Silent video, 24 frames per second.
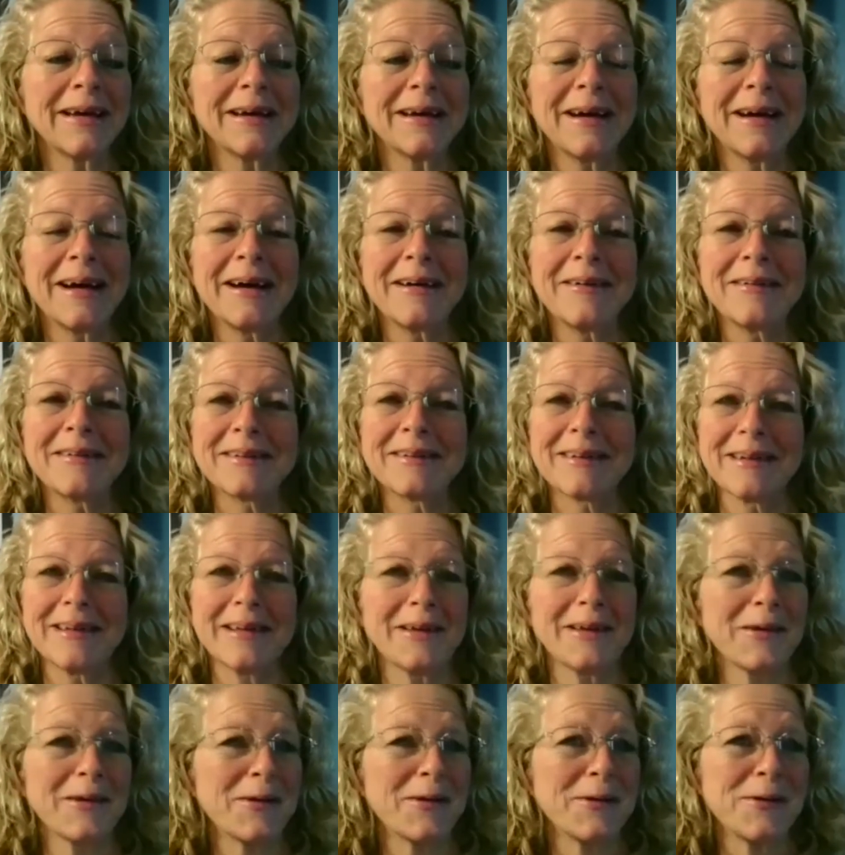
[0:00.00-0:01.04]
I was
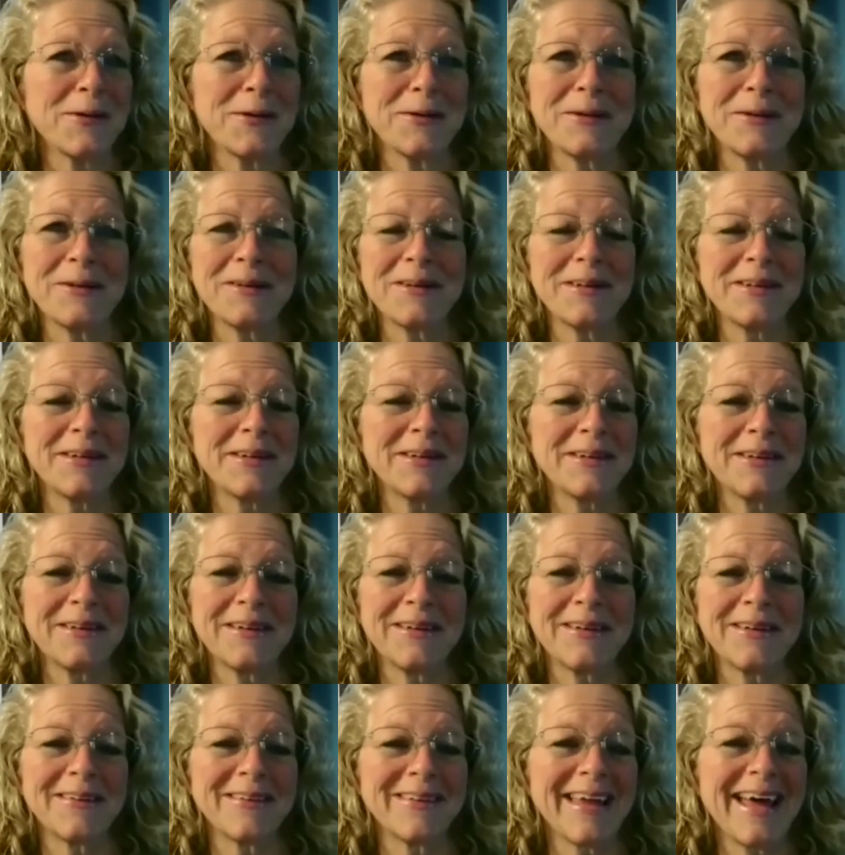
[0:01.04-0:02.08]
like, oh no, no, no,
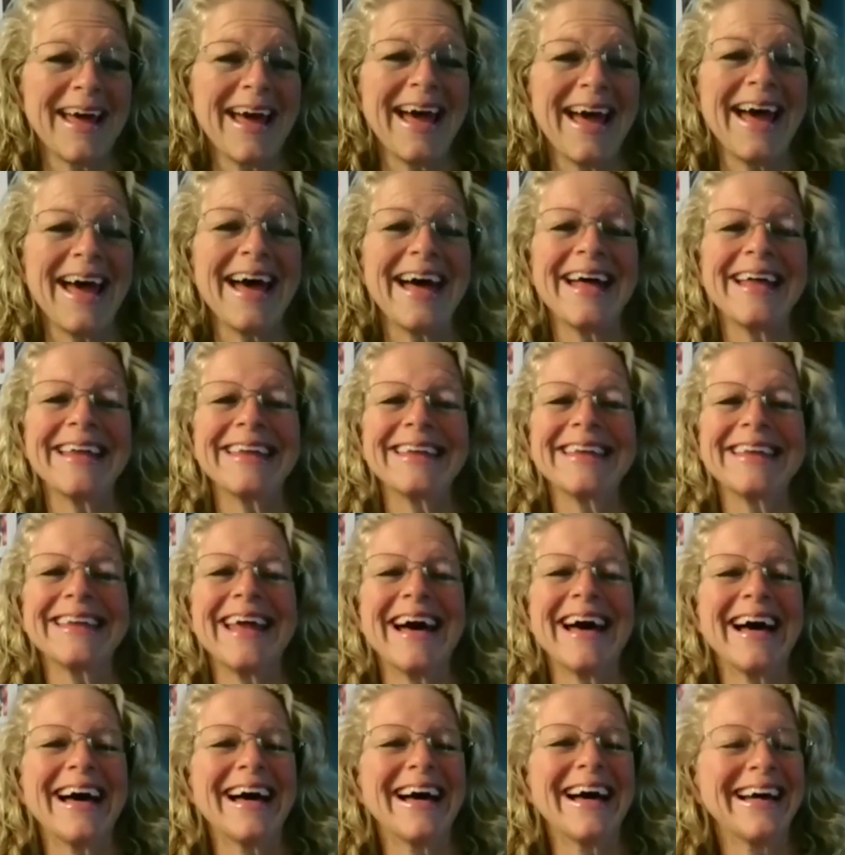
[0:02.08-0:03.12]
no, that's
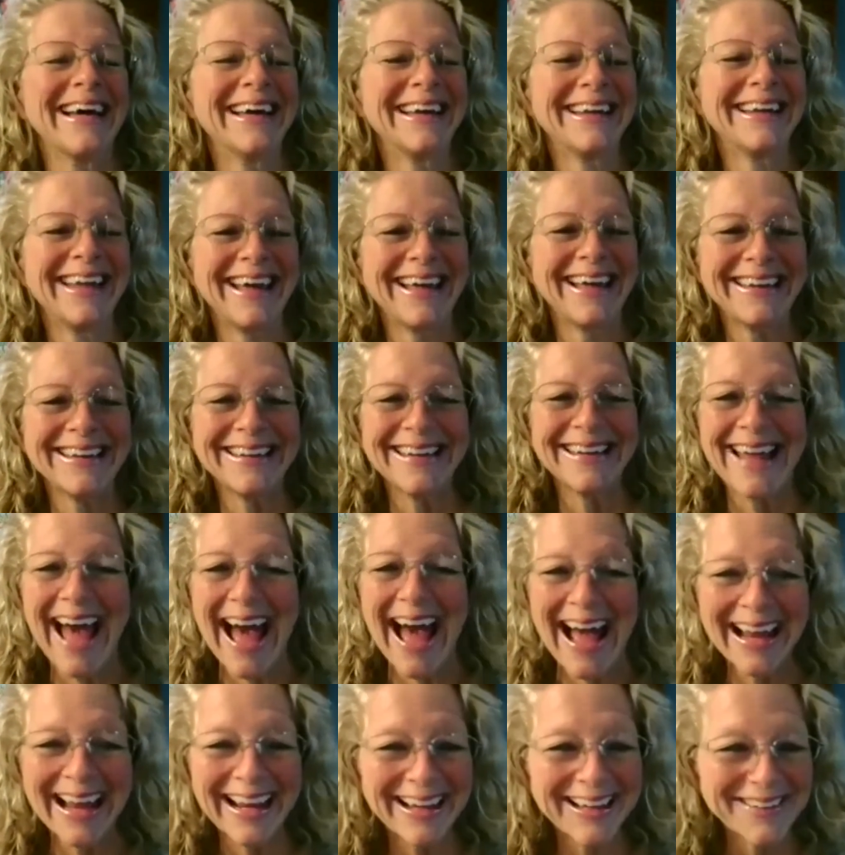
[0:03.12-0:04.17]

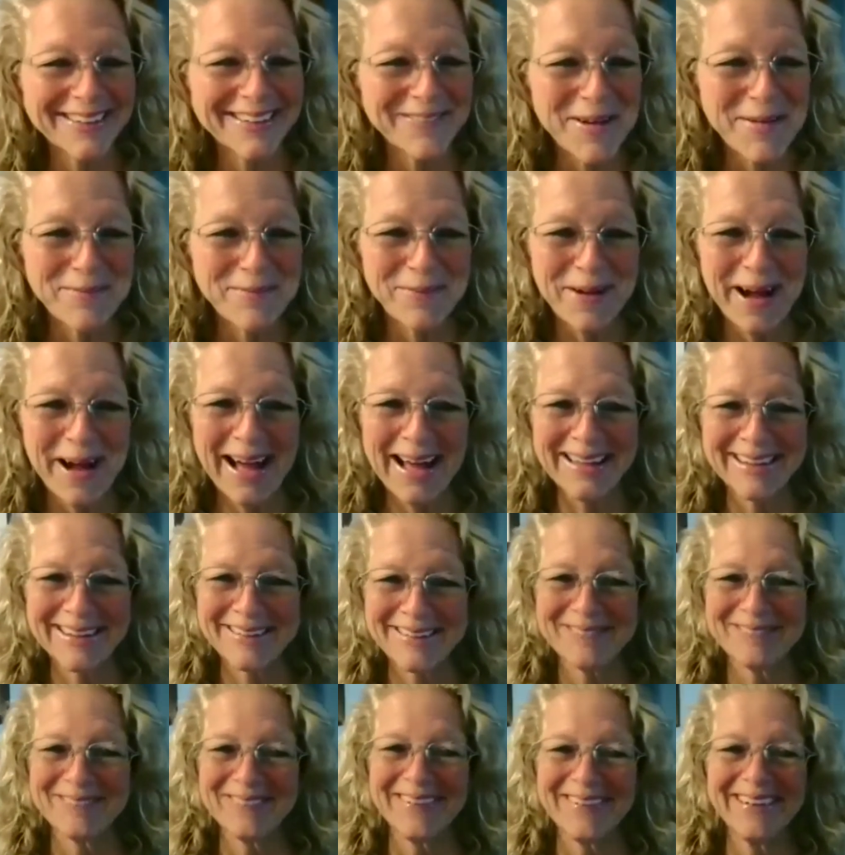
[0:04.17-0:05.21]
not going to be
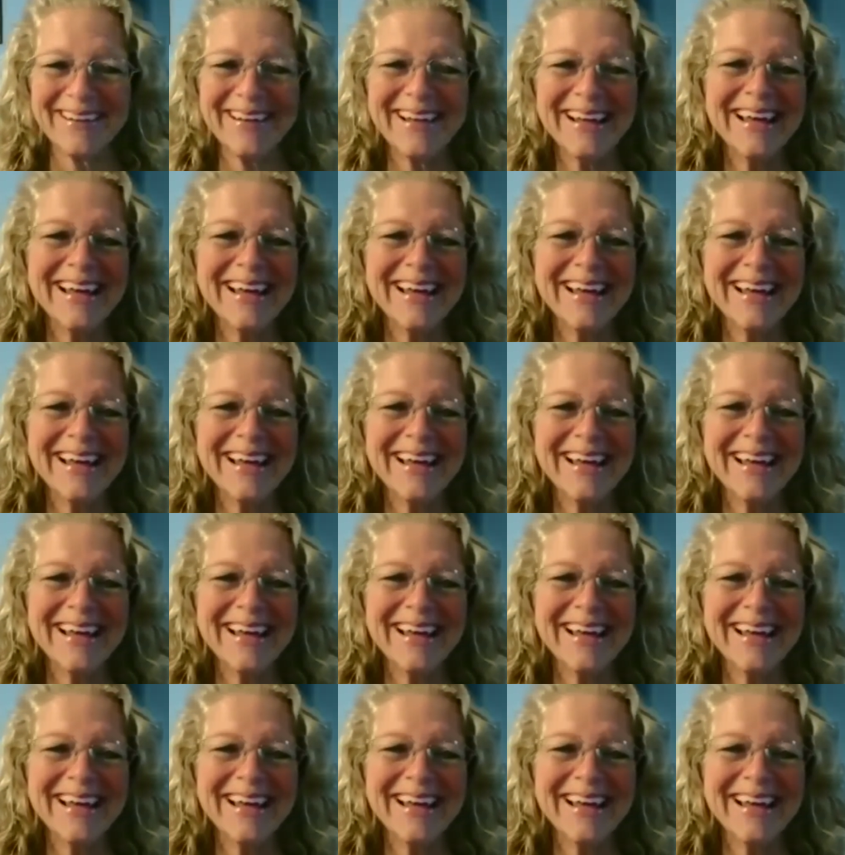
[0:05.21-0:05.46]
possible.